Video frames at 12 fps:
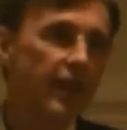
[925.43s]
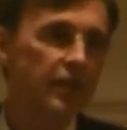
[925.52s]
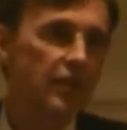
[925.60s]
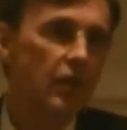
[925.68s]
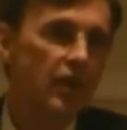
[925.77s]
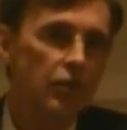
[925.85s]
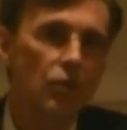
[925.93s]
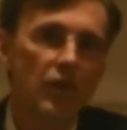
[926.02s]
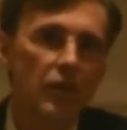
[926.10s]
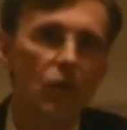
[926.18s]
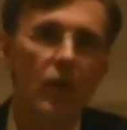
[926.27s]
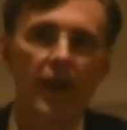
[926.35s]
then I asked the question,
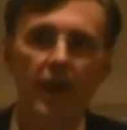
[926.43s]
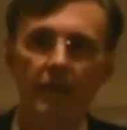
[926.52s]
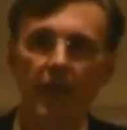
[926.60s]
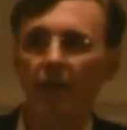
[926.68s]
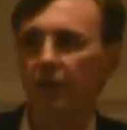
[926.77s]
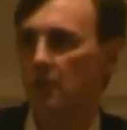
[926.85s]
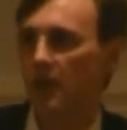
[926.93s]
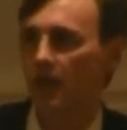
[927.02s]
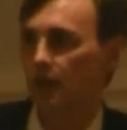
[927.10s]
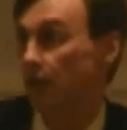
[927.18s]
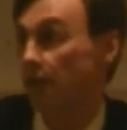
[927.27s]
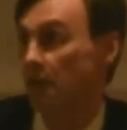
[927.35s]
well, then why have alpha
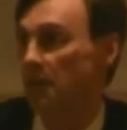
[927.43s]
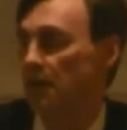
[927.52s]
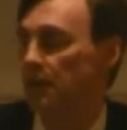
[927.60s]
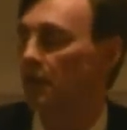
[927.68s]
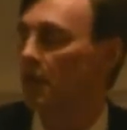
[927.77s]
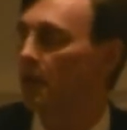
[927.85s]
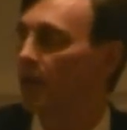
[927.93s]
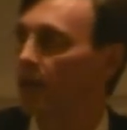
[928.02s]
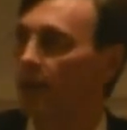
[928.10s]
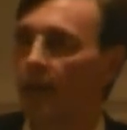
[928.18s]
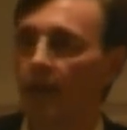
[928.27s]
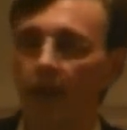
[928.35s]
males, or females for that
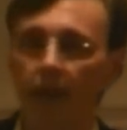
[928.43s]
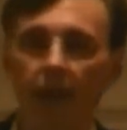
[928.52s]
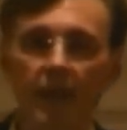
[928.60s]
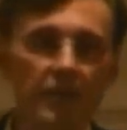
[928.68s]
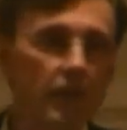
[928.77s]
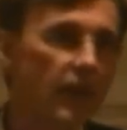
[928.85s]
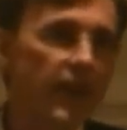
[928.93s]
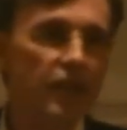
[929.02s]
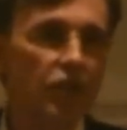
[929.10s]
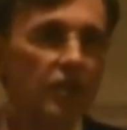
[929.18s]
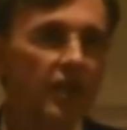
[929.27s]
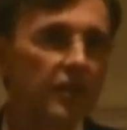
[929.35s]
matter? And he said, oh,
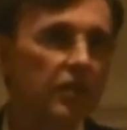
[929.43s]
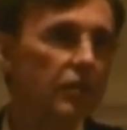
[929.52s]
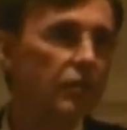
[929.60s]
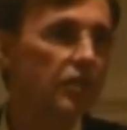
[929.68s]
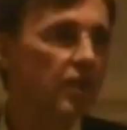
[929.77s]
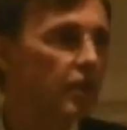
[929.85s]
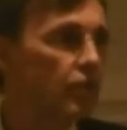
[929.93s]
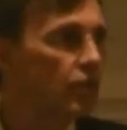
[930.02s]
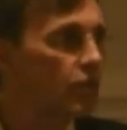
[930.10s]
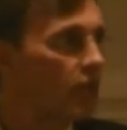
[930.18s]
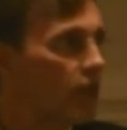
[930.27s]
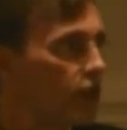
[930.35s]
that just has to do with
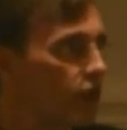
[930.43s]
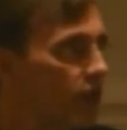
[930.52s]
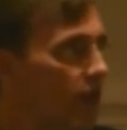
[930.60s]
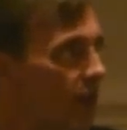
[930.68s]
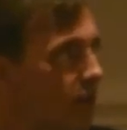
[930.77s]
sexual selection. The